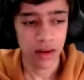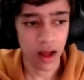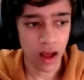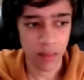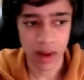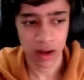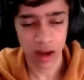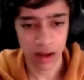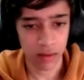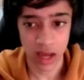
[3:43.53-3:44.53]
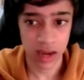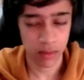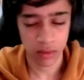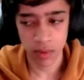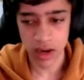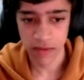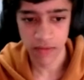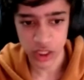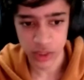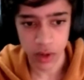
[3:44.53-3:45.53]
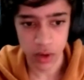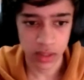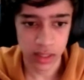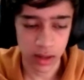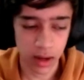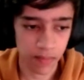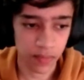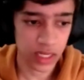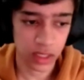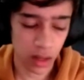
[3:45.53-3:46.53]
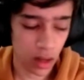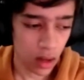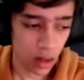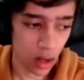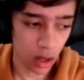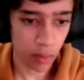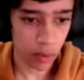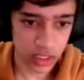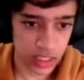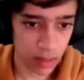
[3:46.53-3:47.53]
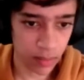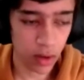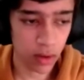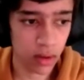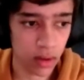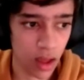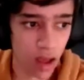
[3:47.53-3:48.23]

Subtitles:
And I had completely finished both and did compositing in both.